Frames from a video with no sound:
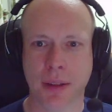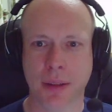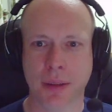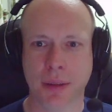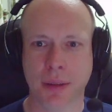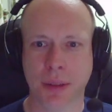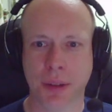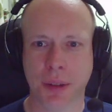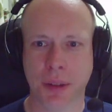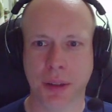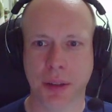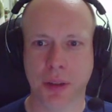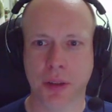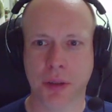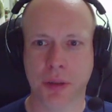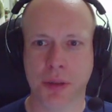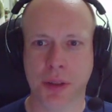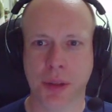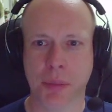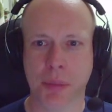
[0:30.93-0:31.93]
the real
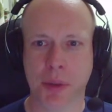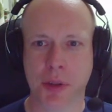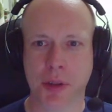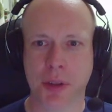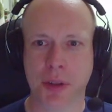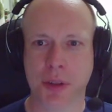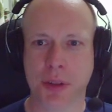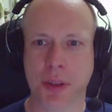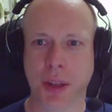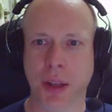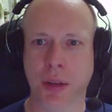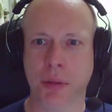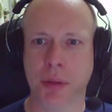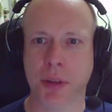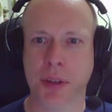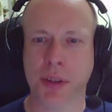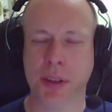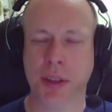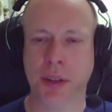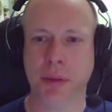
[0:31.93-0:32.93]
code submissions that I will
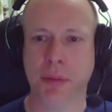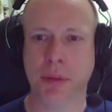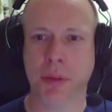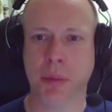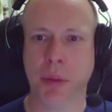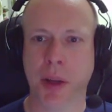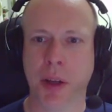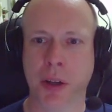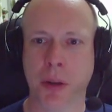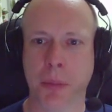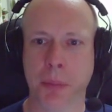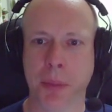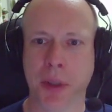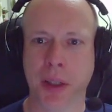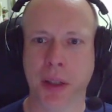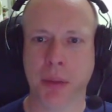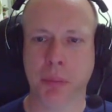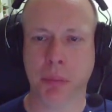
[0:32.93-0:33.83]
receive for my company,